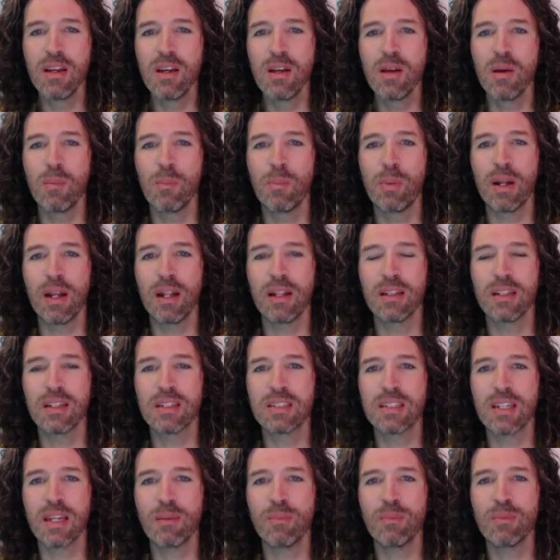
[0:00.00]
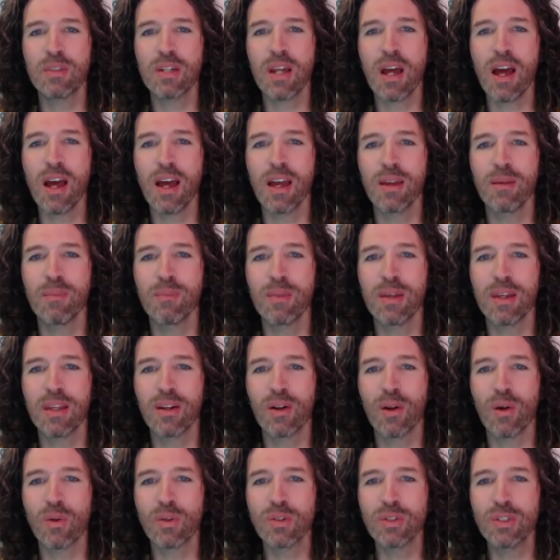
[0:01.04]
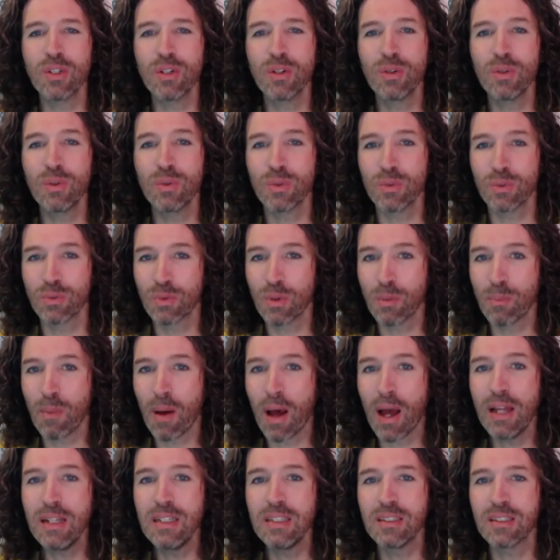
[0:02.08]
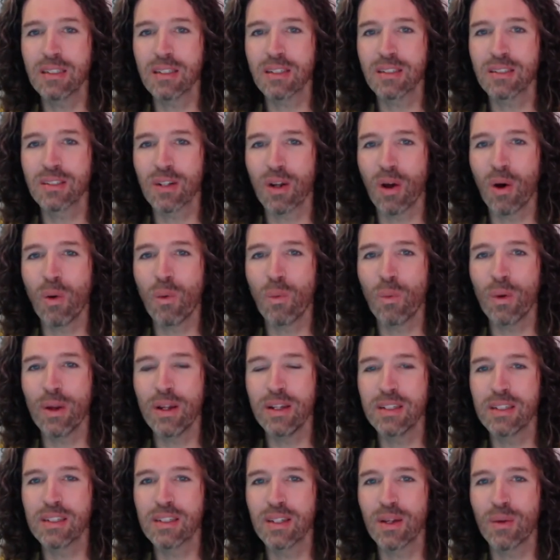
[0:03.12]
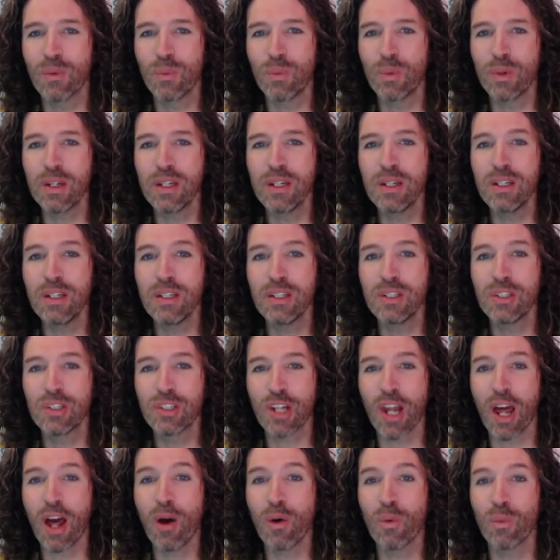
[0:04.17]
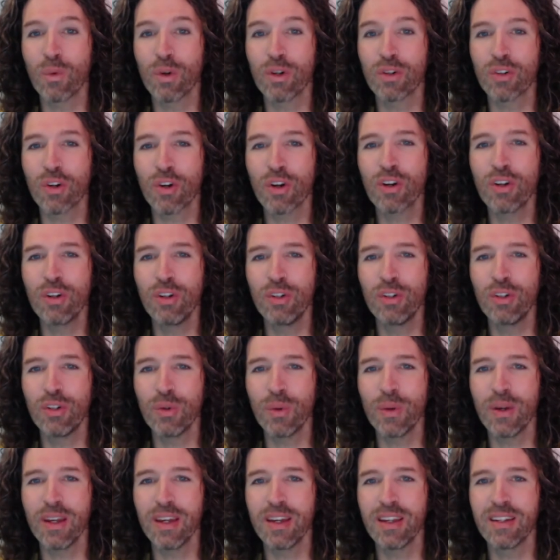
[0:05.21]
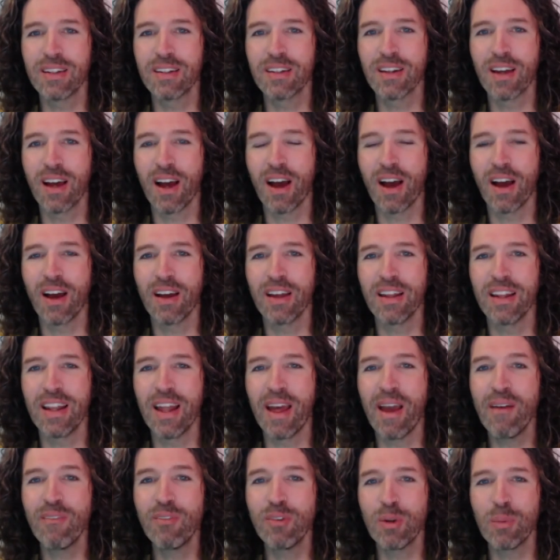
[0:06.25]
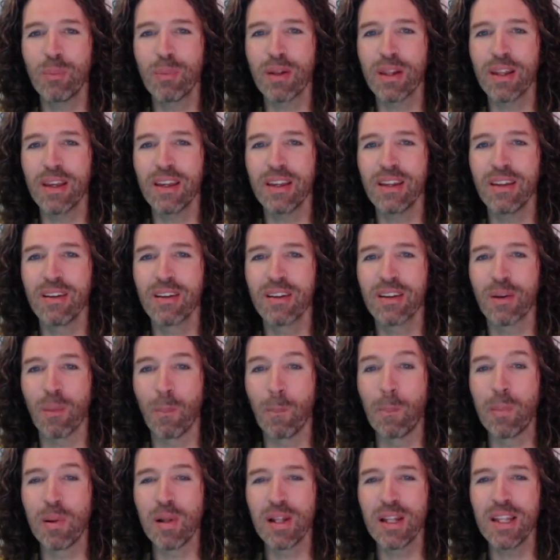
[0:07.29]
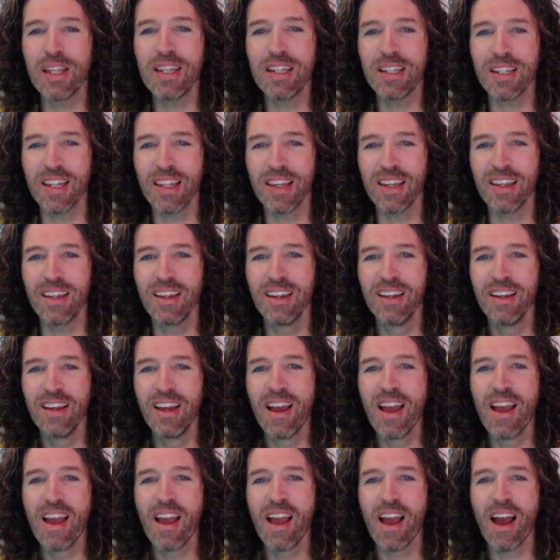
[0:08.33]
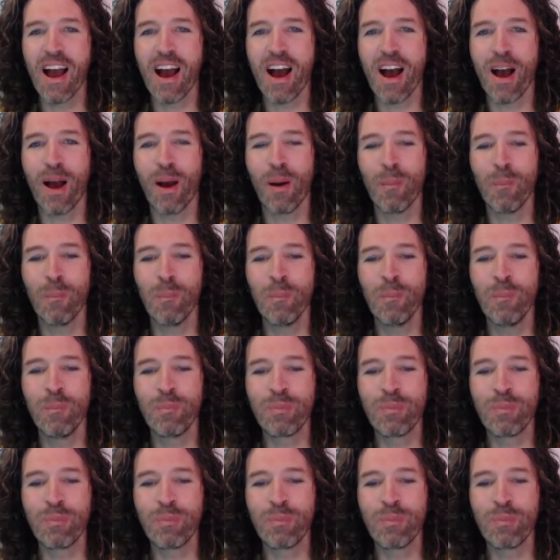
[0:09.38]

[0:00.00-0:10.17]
But at the same time, it also reminds us always that we shall return to it uh, inevitably, completely. Um,